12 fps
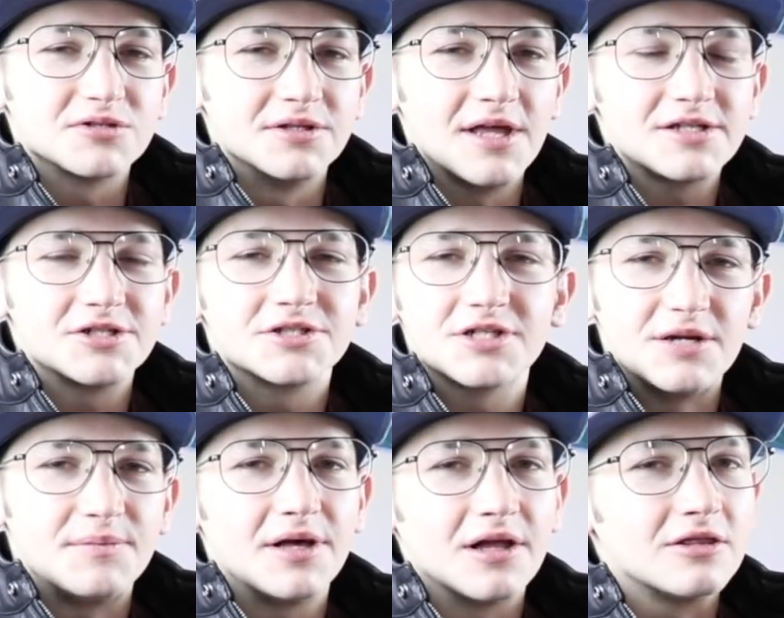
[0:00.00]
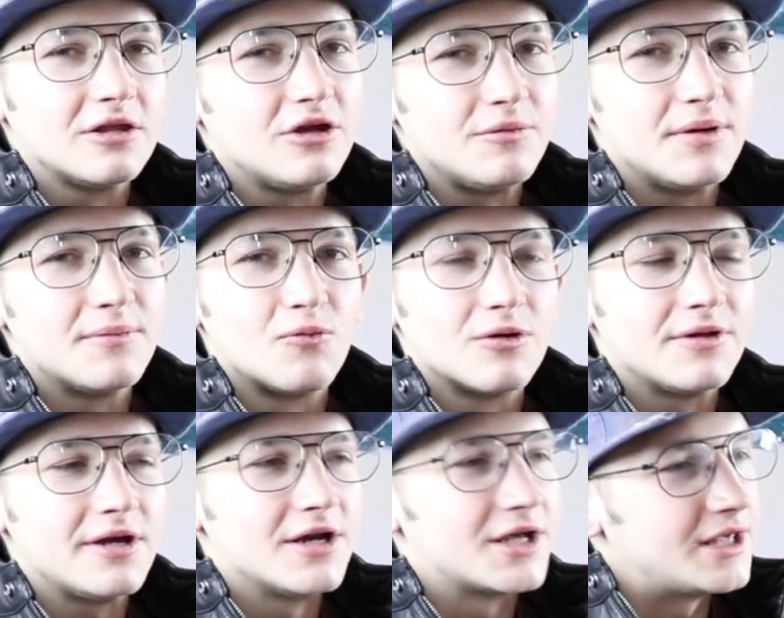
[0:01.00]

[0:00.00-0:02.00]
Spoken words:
and that's just going to be a little bit more there to